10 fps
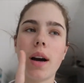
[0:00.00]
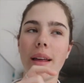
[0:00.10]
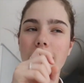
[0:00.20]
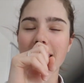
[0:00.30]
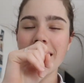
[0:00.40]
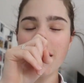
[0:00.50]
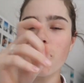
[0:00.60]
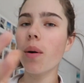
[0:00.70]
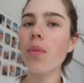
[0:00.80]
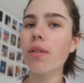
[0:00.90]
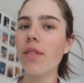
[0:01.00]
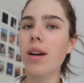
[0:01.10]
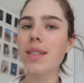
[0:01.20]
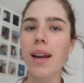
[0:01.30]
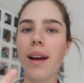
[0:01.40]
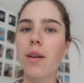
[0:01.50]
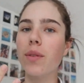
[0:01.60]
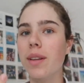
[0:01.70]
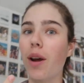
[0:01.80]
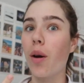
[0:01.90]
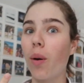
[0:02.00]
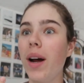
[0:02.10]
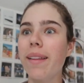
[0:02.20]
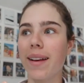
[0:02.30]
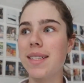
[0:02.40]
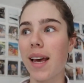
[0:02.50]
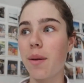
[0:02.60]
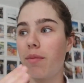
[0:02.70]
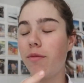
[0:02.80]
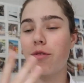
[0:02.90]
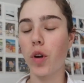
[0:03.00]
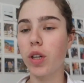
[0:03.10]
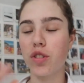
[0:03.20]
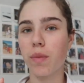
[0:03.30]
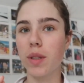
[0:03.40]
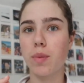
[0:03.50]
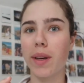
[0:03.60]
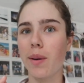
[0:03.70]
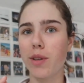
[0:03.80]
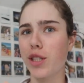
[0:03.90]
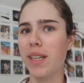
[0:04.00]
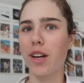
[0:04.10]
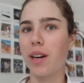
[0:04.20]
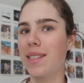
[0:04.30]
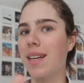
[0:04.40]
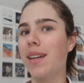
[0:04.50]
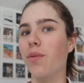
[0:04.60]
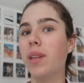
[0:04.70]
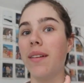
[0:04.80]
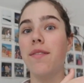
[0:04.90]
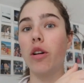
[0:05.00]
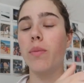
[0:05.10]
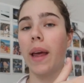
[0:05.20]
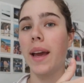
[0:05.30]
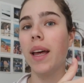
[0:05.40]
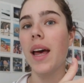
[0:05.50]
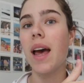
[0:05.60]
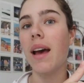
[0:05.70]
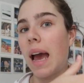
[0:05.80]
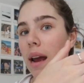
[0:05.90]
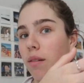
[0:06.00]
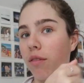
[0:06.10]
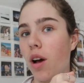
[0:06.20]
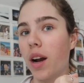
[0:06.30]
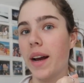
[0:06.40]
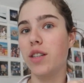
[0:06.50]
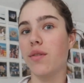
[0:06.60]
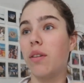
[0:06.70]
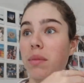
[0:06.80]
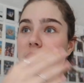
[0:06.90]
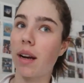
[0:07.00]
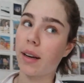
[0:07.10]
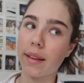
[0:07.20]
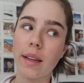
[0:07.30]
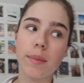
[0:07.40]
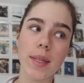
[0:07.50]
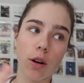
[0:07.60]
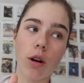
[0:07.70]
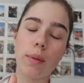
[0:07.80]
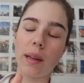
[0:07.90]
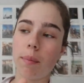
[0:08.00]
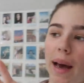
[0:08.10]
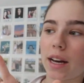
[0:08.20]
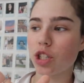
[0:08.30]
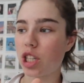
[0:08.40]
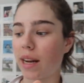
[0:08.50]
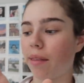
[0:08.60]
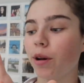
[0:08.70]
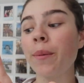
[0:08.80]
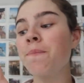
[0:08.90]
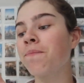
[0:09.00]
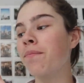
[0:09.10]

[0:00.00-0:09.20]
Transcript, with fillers: I think, one more vlog to edit. I don't really know because I had footage from this weekend, which is like crazy. I didn't really film like a vlog. I just filmed a ton of clips that are all being mashed together.